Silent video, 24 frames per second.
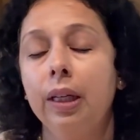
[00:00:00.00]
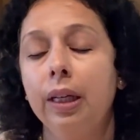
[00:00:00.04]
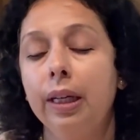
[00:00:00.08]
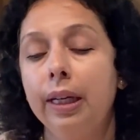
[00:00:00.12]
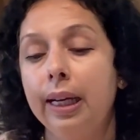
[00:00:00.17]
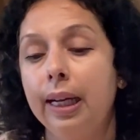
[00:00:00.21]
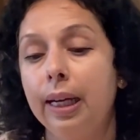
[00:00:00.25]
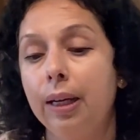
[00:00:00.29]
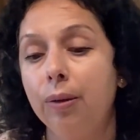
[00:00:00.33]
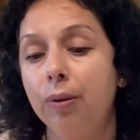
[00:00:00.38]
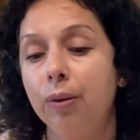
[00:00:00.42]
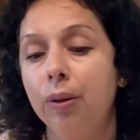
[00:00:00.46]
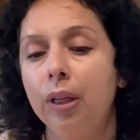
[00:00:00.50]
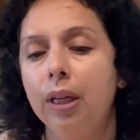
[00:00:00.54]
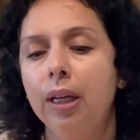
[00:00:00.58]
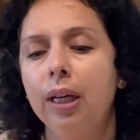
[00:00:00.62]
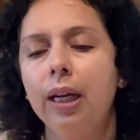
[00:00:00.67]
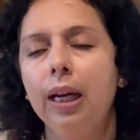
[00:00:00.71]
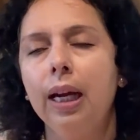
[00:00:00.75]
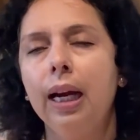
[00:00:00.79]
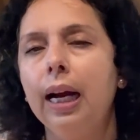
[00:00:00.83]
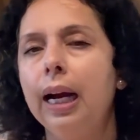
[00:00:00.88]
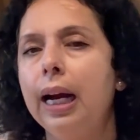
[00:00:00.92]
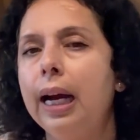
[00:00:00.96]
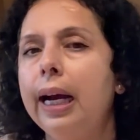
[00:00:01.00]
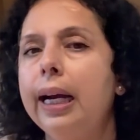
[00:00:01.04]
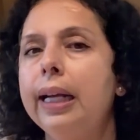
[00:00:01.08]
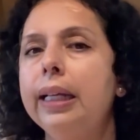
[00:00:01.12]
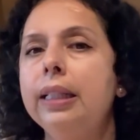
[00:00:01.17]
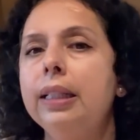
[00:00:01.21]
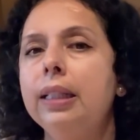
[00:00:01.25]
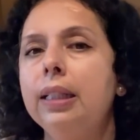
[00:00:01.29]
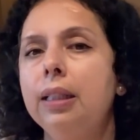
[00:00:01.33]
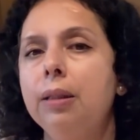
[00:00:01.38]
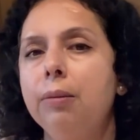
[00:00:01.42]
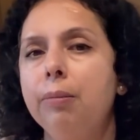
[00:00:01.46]
Now,
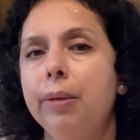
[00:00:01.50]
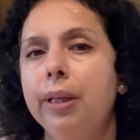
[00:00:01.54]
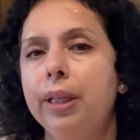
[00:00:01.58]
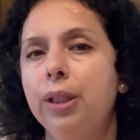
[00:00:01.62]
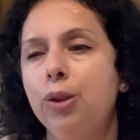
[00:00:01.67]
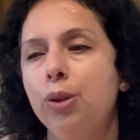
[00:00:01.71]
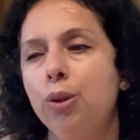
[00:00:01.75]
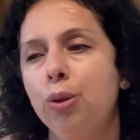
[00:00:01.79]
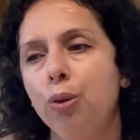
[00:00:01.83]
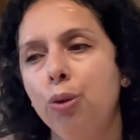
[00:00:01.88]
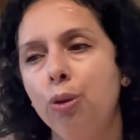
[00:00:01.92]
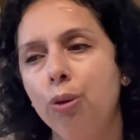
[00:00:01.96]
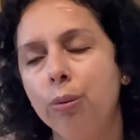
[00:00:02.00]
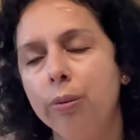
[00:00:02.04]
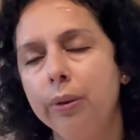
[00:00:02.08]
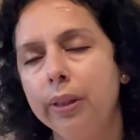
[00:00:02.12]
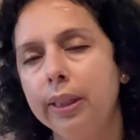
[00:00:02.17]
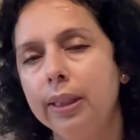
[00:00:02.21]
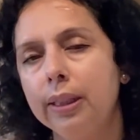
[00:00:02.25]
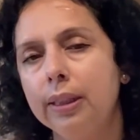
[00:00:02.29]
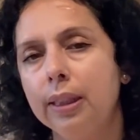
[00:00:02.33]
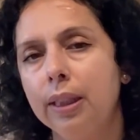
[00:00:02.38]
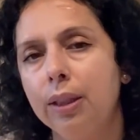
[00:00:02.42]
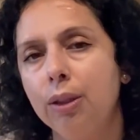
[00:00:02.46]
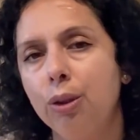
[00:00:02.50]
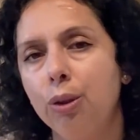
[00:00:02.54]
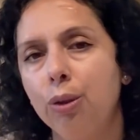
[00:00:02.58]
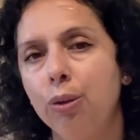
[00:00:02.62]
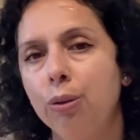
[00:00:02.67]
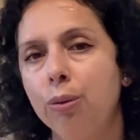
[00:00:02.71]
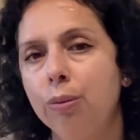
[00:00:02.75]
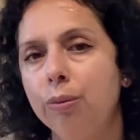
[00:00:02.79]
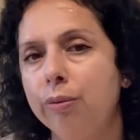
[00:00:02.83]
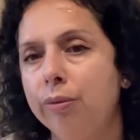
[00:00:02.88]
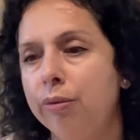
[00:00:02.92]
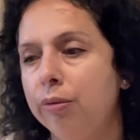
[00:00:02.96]
ideally make sure nobody is at
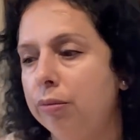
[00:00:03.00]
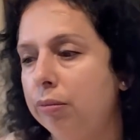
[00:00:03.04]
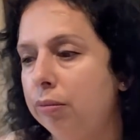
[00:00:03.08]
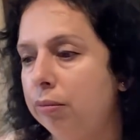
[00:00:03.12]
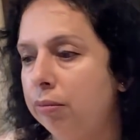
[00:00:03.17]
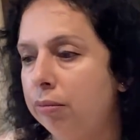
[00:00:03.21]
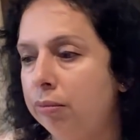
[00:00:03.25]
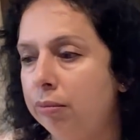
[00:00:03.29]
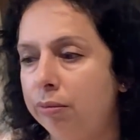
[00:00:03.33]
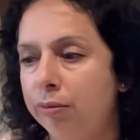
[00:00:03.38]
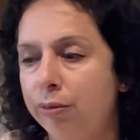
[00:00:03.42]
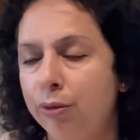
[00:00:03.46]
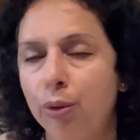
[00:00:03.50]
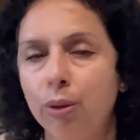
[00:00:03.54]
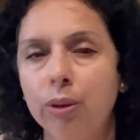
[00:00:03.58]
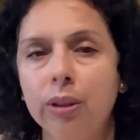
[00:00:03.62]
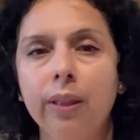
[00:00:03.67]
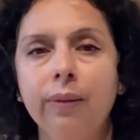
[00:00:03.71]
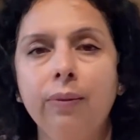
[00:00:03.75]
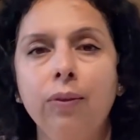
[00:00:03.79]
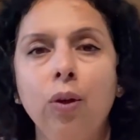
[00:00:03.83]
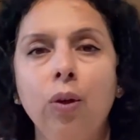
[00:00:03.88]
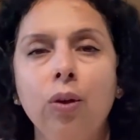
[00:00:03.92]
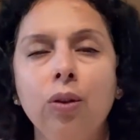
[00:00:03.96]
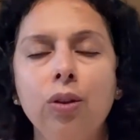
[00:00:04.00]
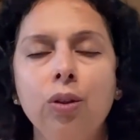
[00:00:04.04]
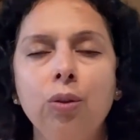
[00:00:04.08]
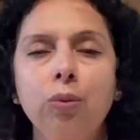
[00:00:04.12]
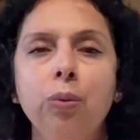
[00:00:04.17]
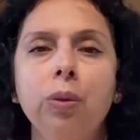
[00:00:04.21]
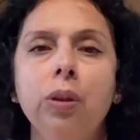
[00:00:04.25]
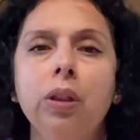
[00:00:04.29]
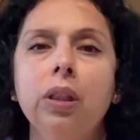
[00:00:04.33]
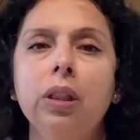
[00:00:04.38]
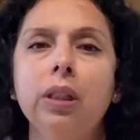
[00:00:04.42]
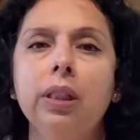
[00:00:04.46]
home. Folks have gone to
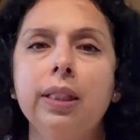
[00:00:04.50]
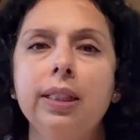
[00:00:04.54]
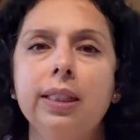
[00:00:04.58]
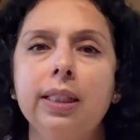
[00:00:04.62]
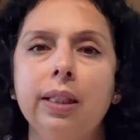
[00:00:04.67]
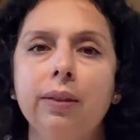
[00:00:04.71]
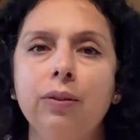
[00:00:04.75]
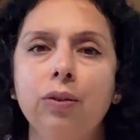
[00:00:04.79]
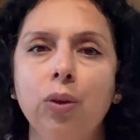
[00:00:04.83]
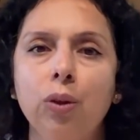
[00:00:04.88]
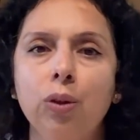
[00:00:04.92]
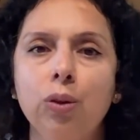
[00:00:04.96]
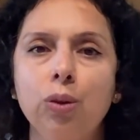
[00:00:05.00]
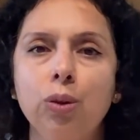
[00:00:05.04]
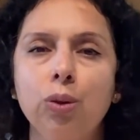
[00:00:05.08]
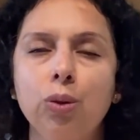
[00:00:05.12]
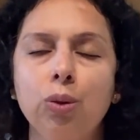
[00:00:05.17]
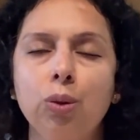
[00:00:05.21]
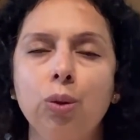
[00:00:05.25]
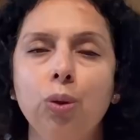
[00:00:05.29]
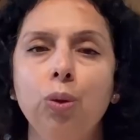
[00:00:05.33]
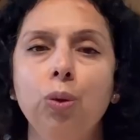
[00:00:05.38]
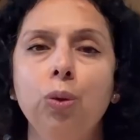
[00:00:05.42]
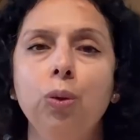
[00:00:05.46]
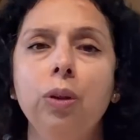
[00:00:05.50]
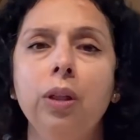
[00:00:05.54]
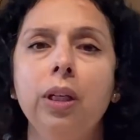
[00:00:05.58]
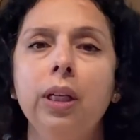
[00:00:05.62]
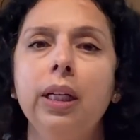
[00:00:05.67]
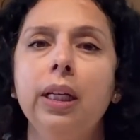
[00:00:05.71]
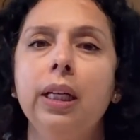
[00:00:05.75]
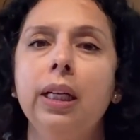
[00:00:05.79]
work, kids have gone to school.